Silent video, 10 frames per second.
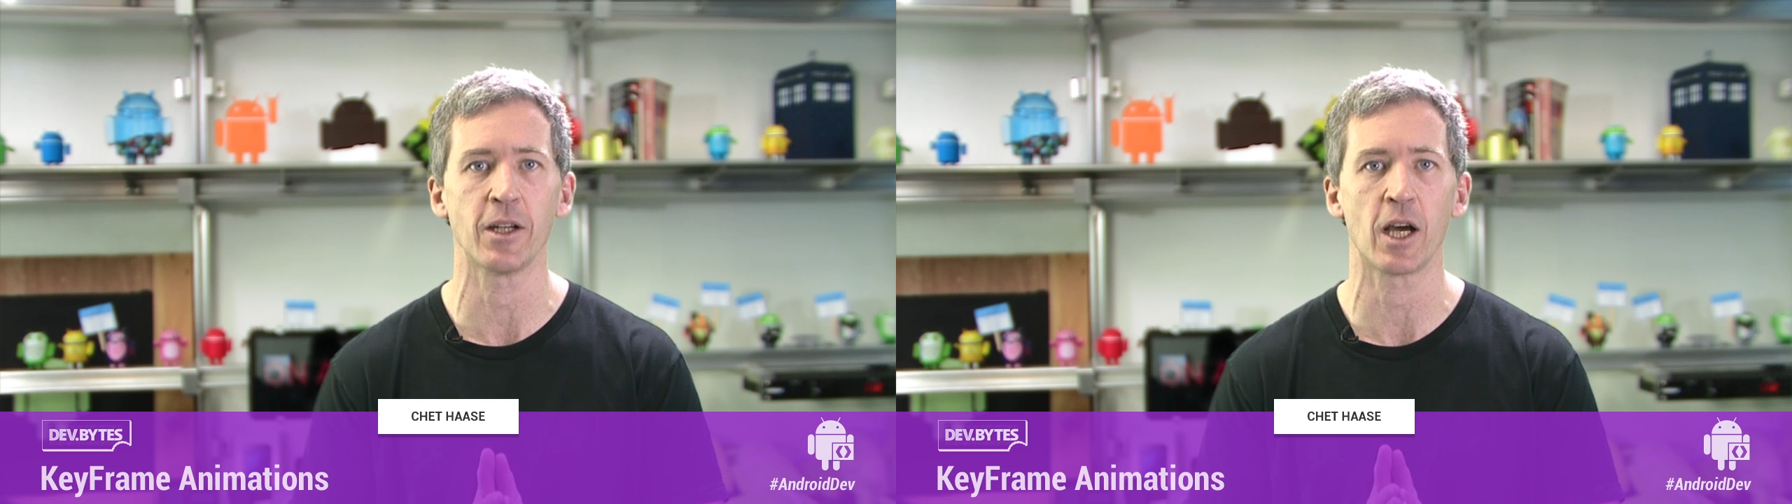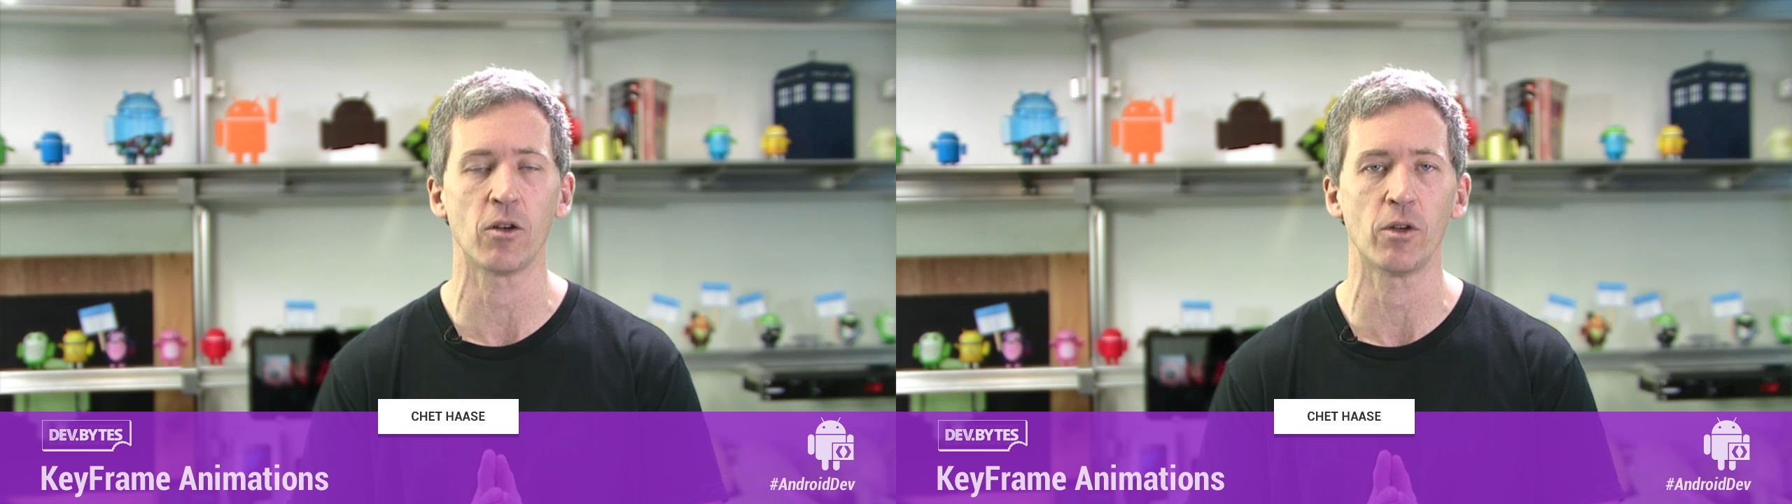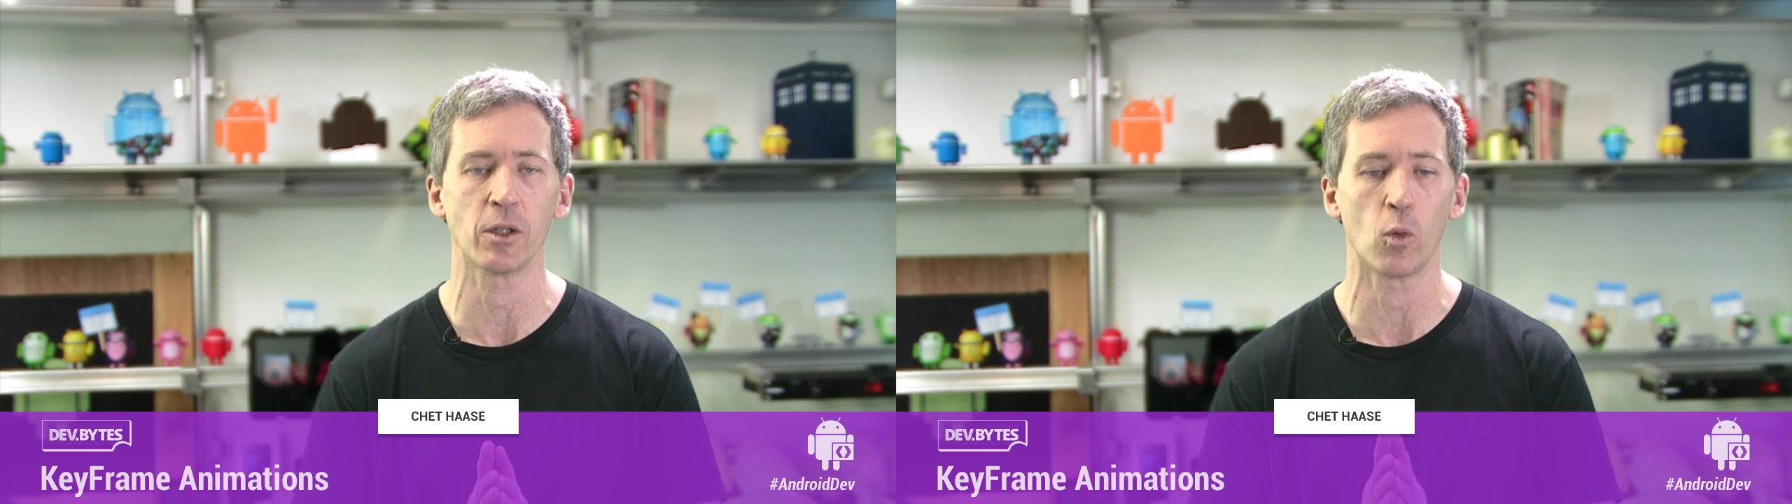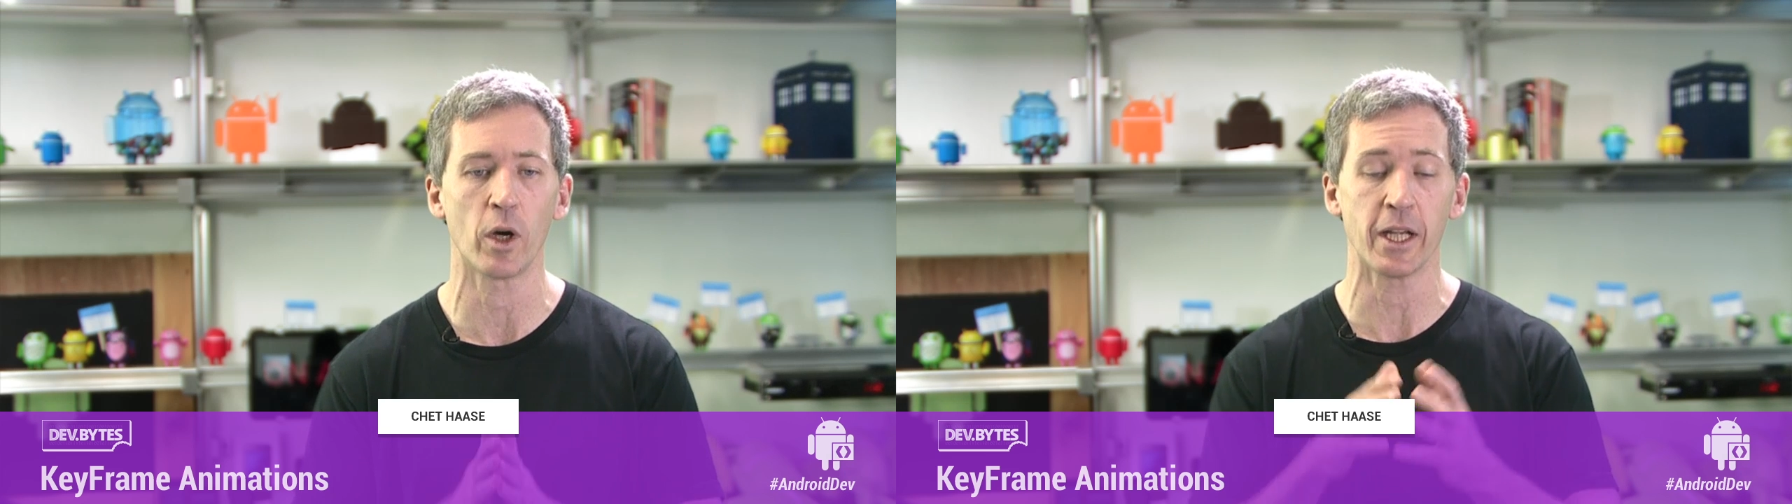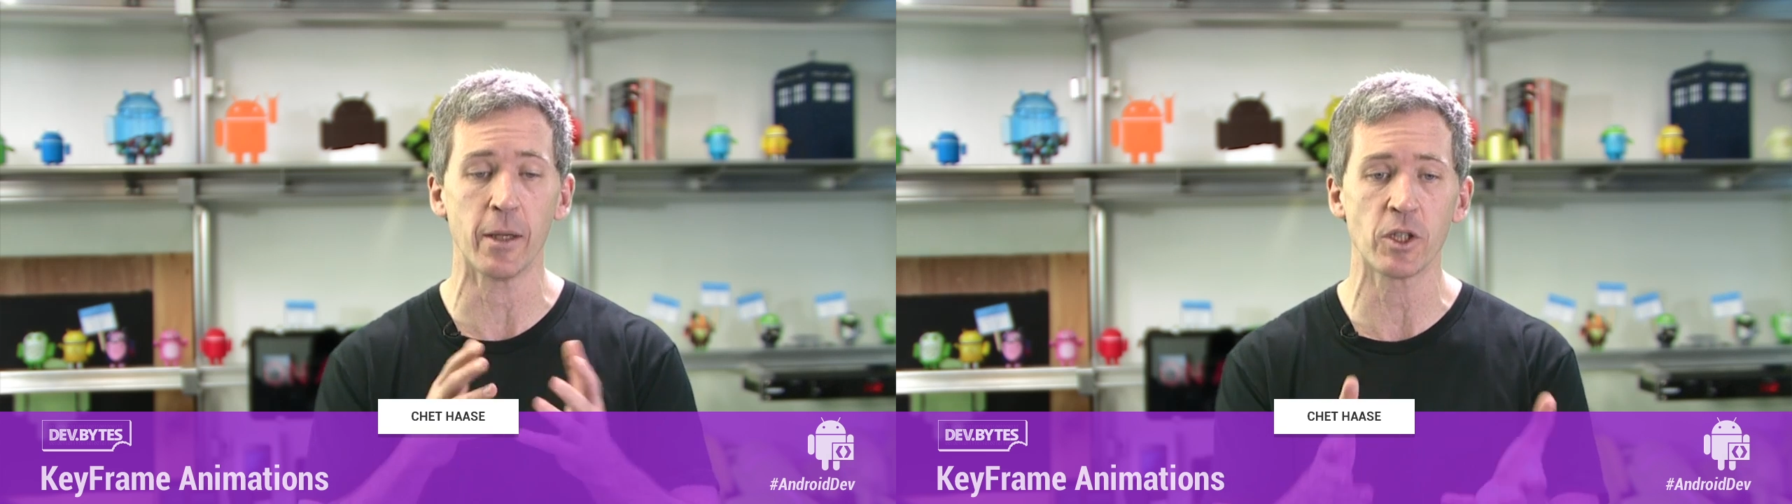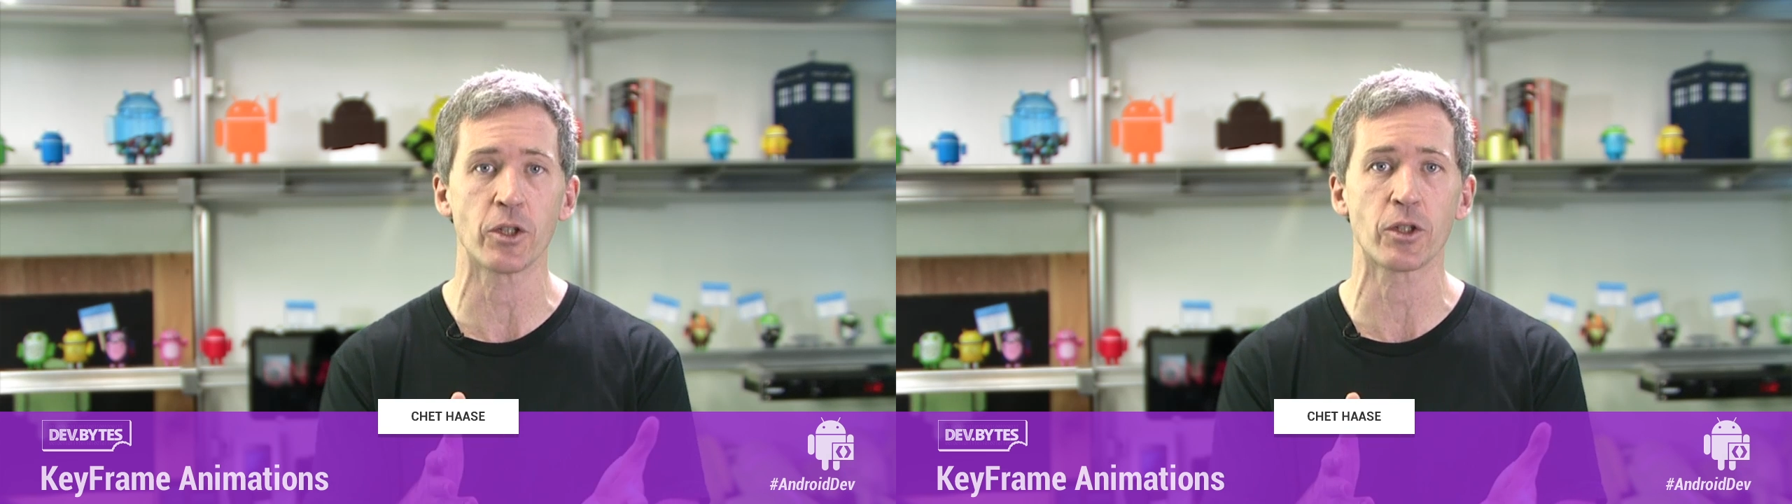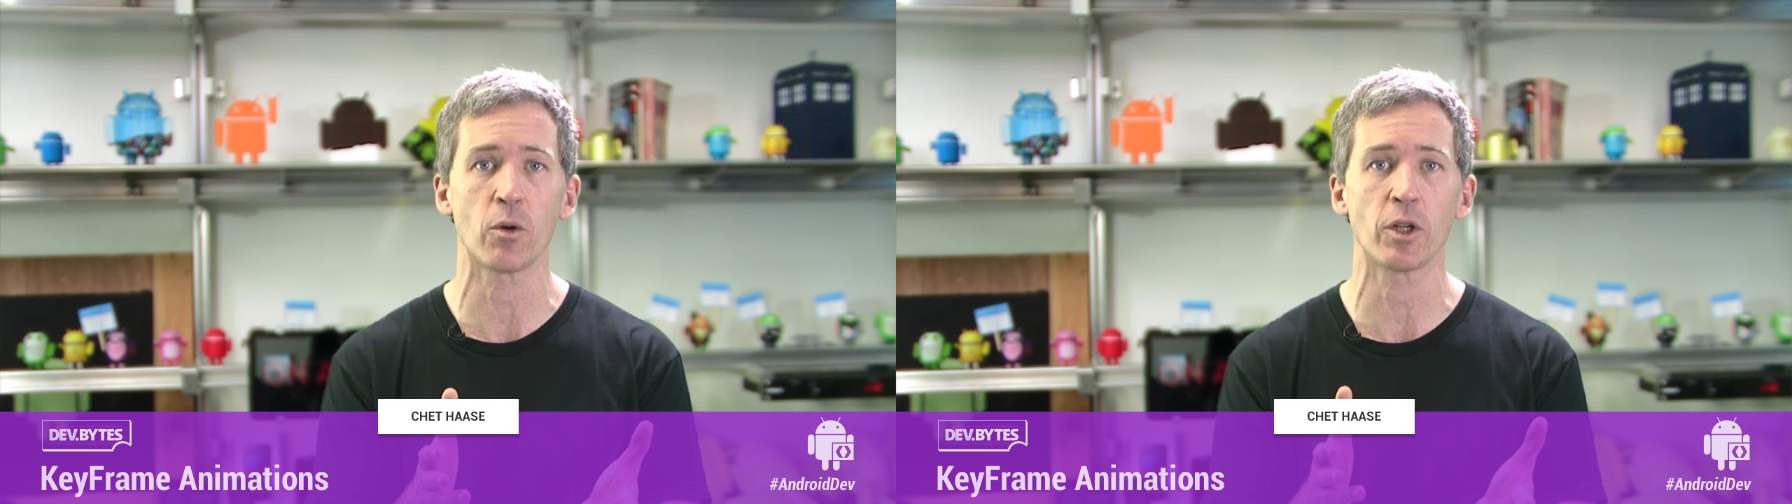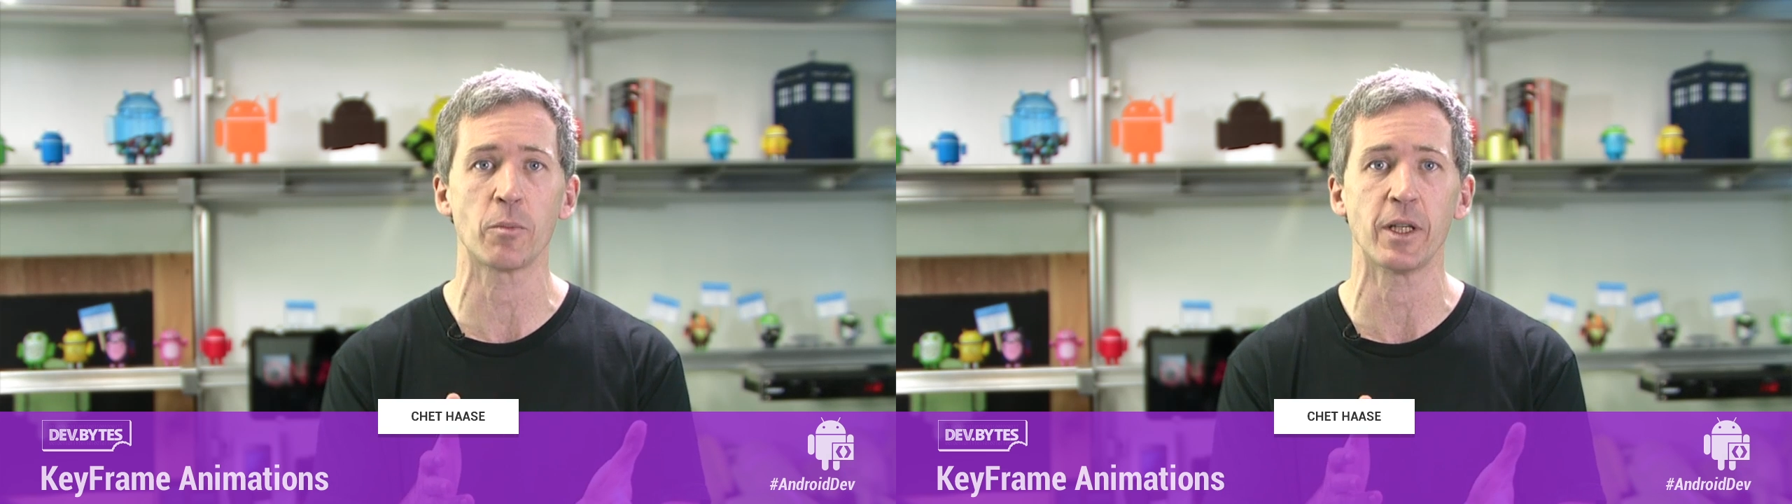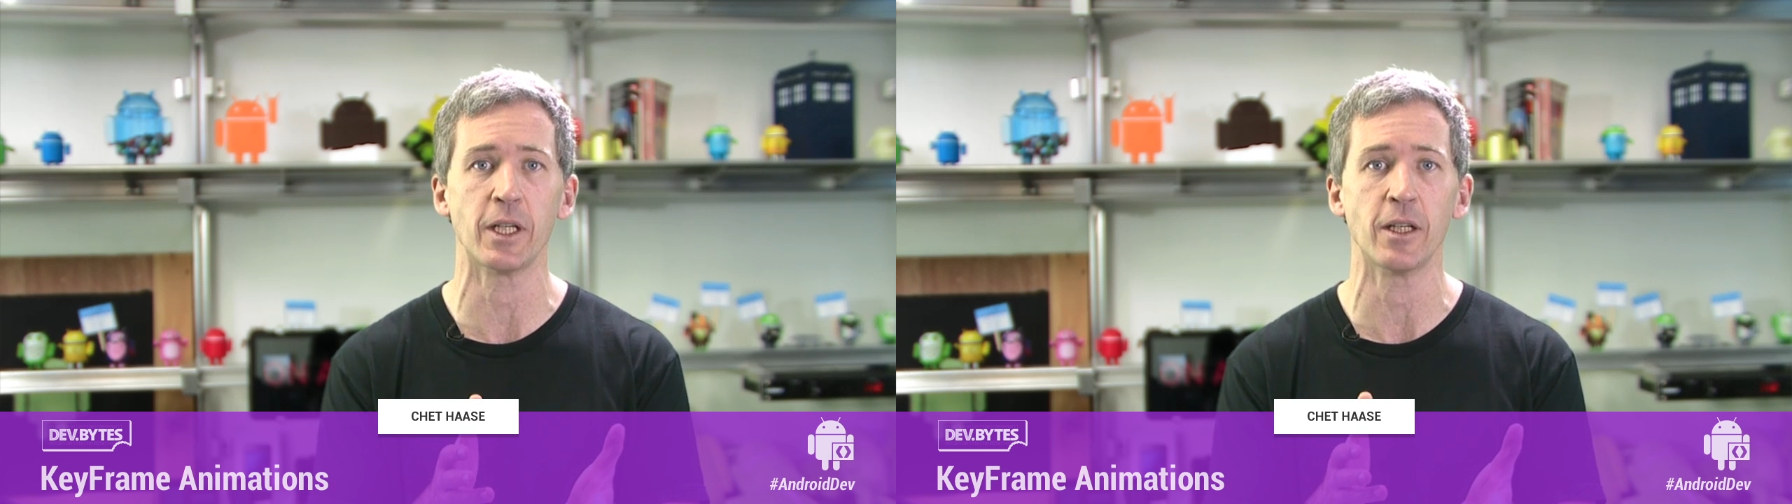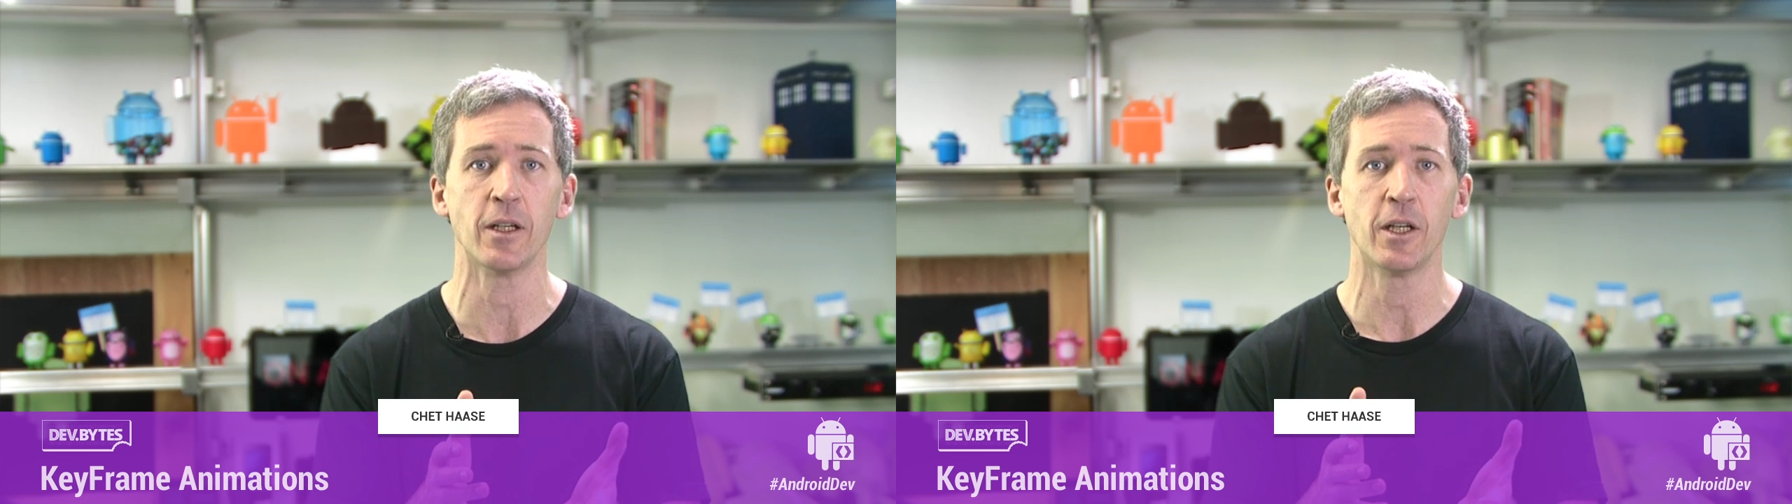not only what image is going to
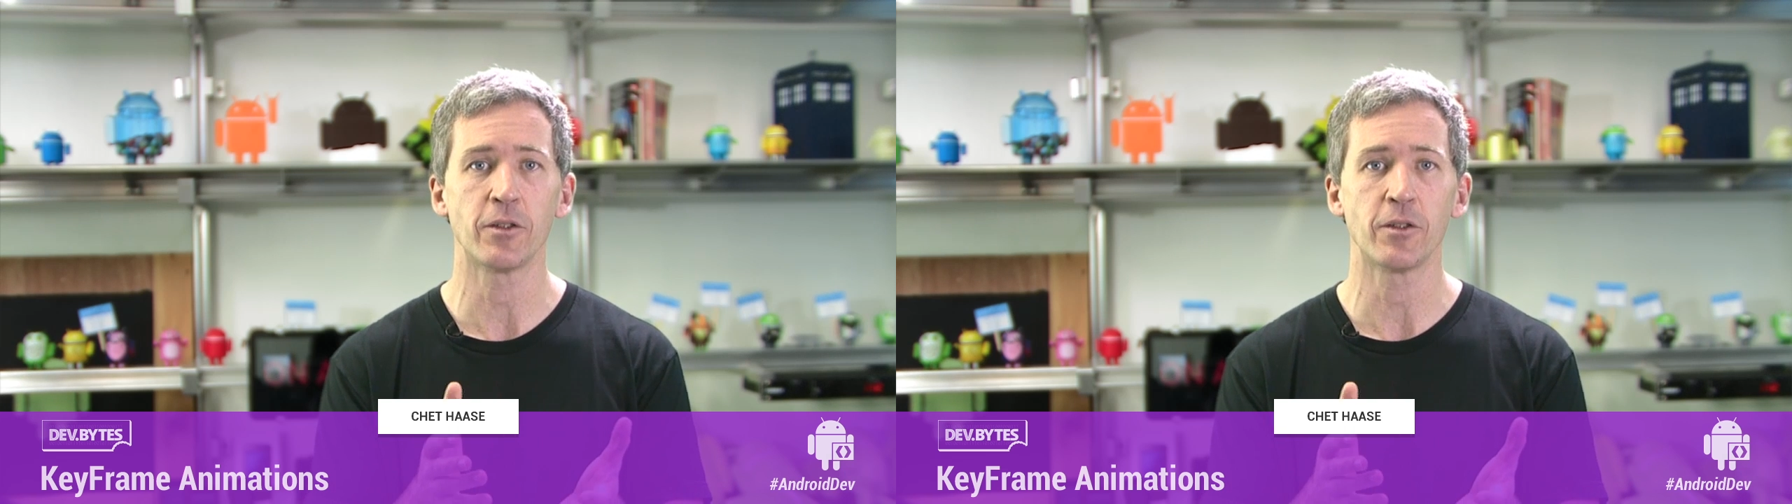be